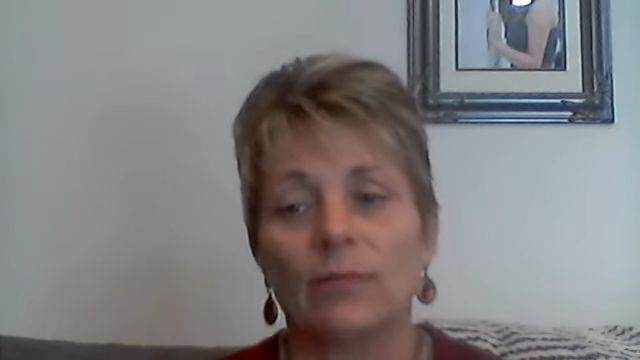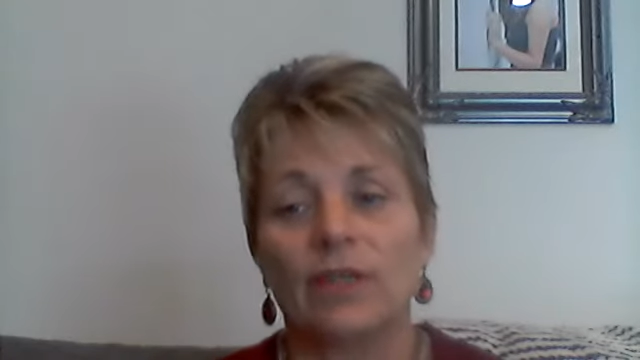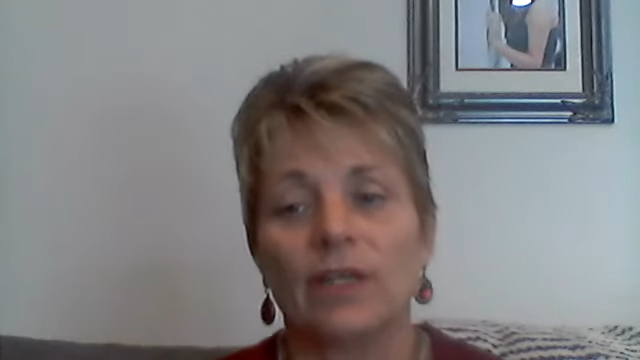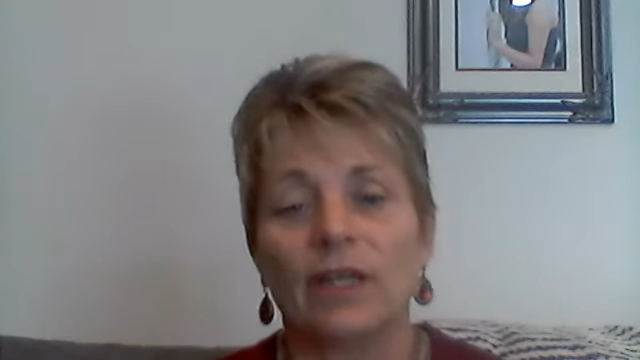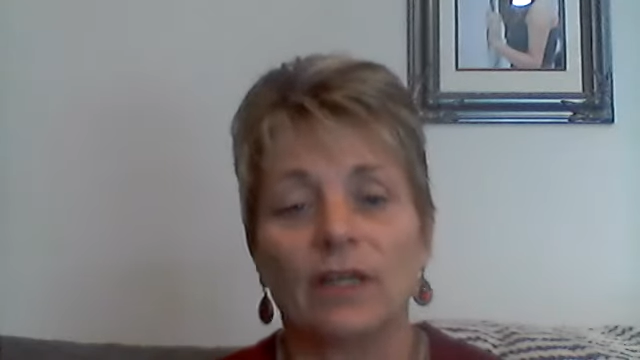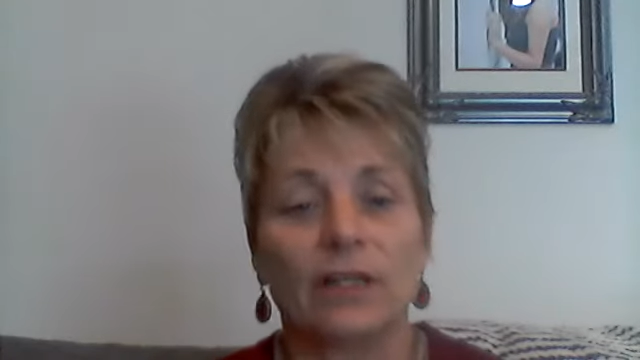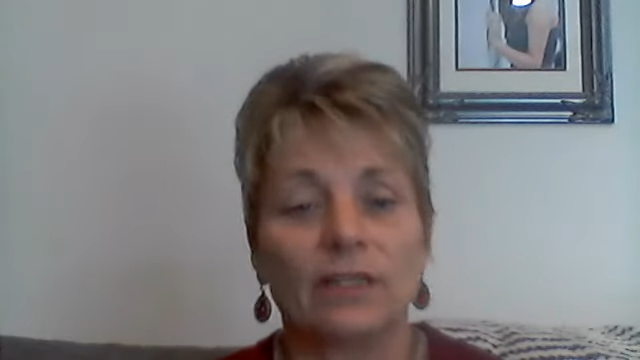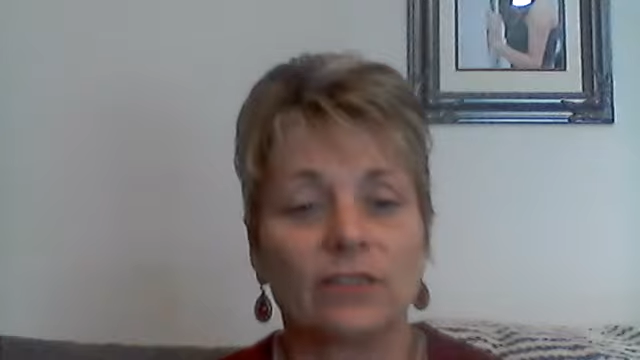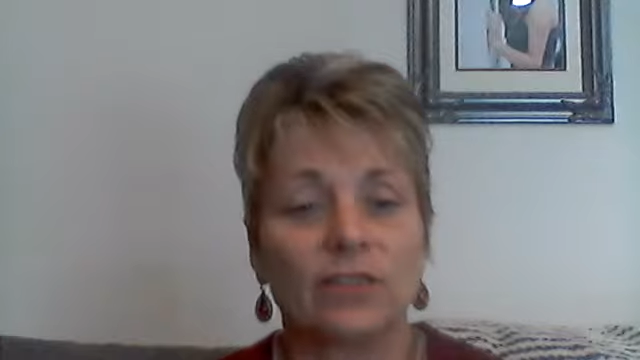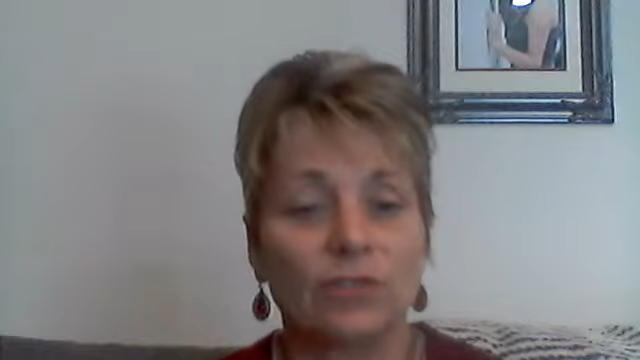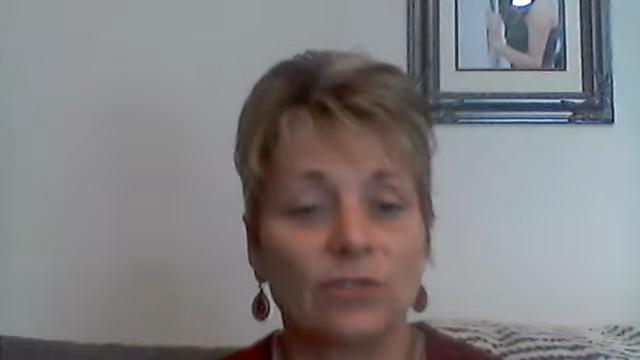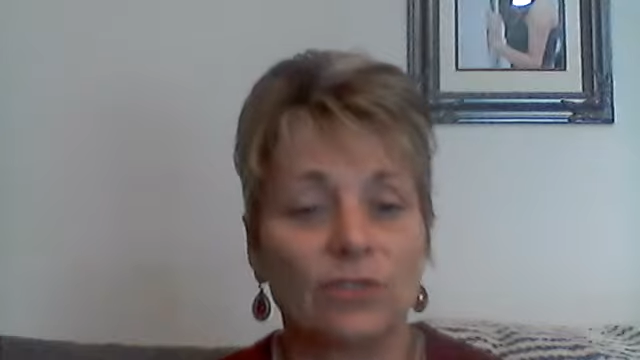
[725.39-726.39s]
They elect a
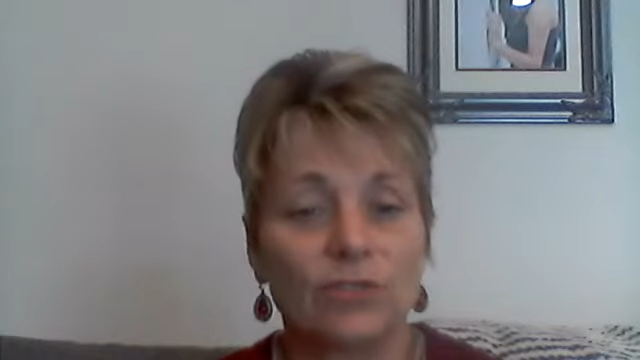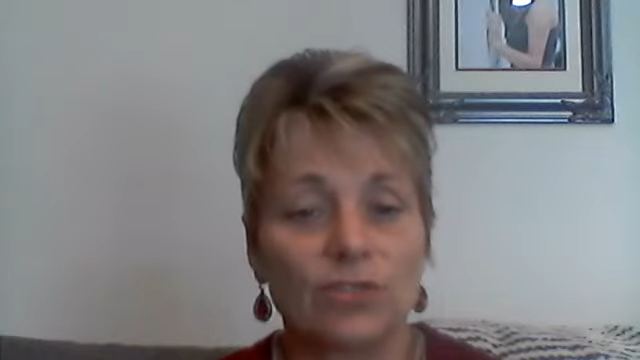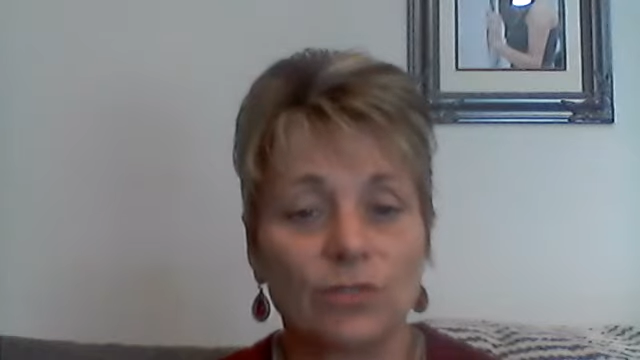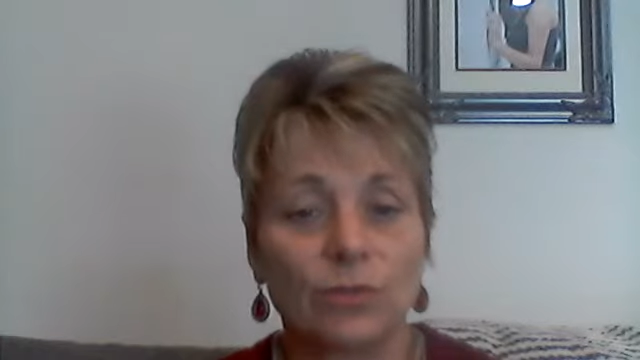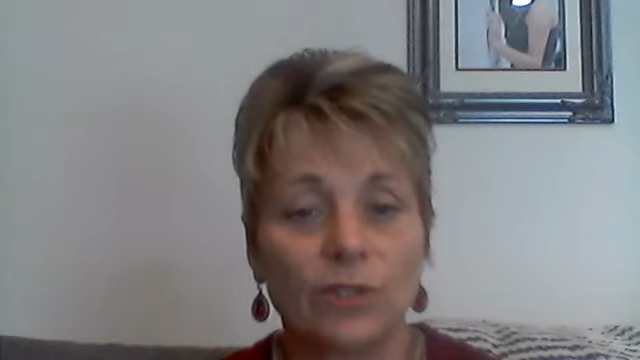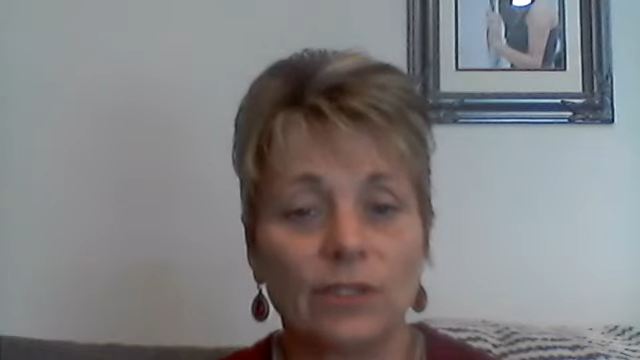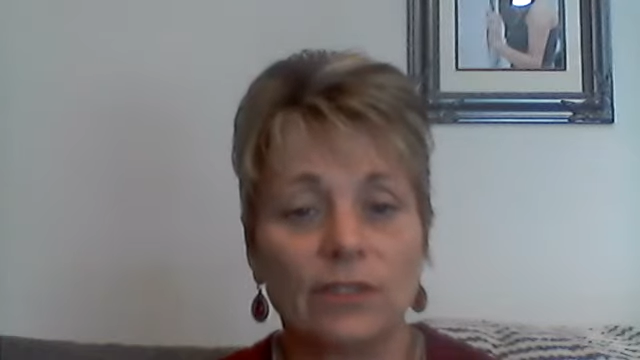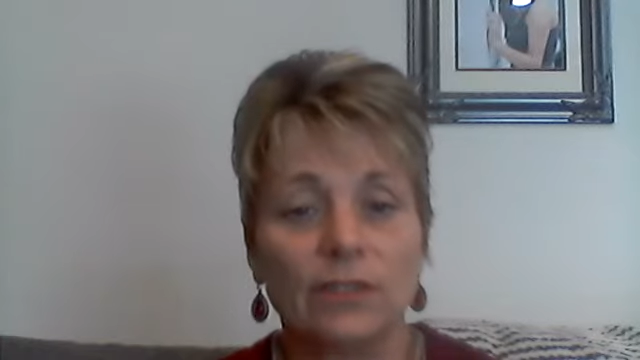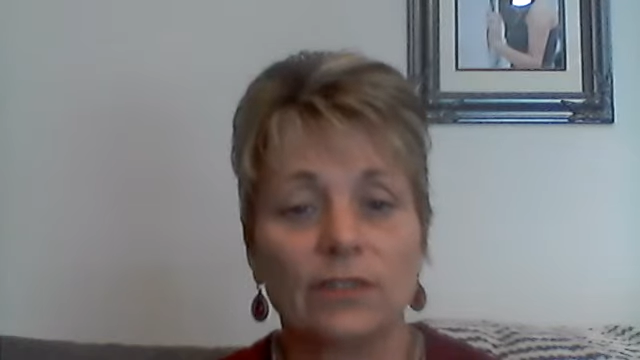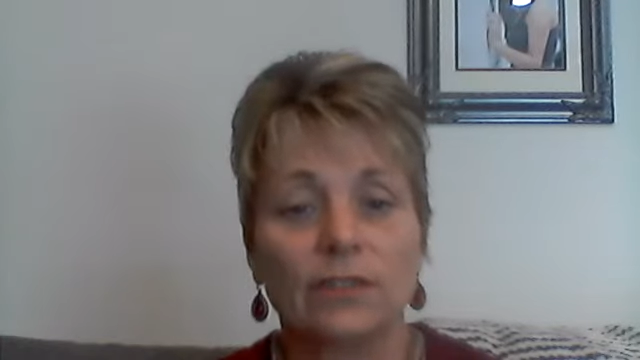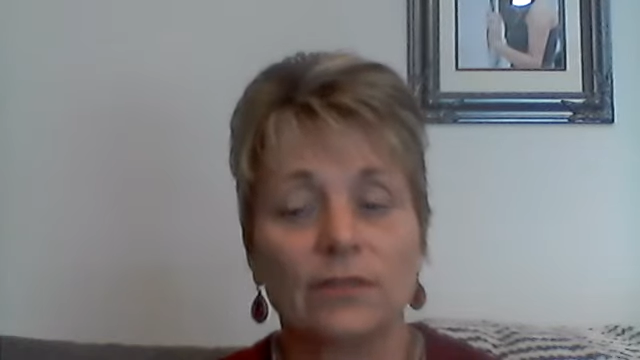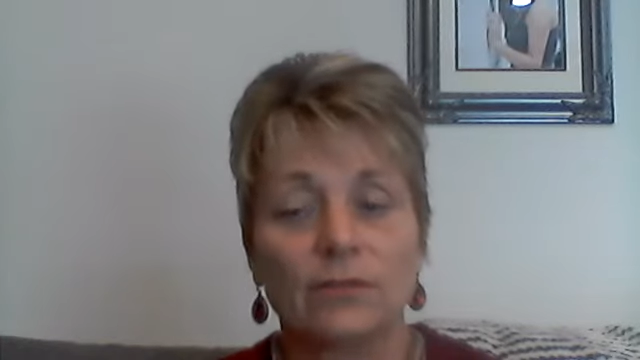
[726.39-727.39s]
union steward
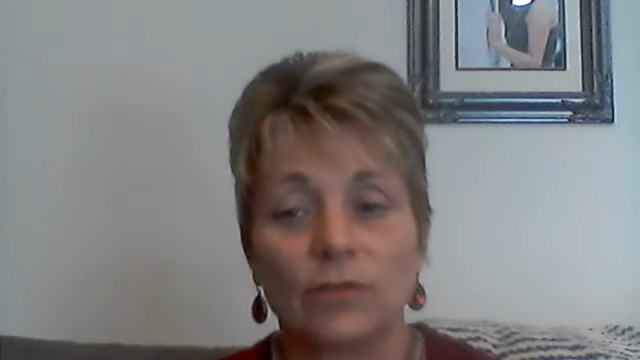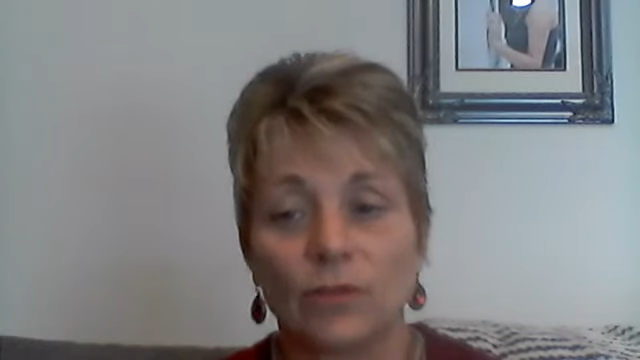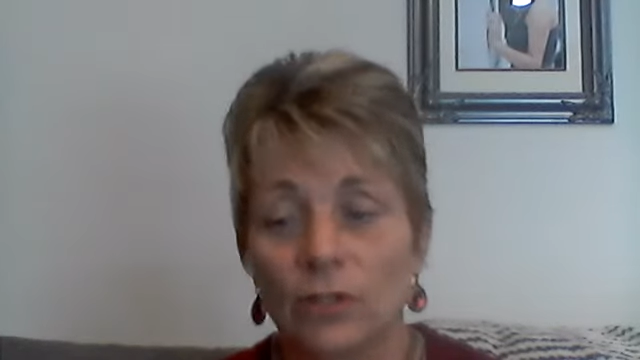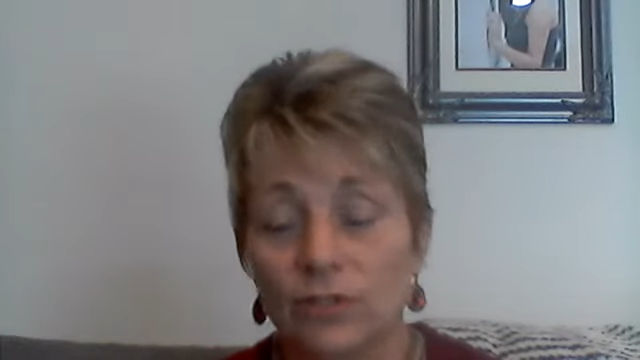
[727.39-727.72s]
or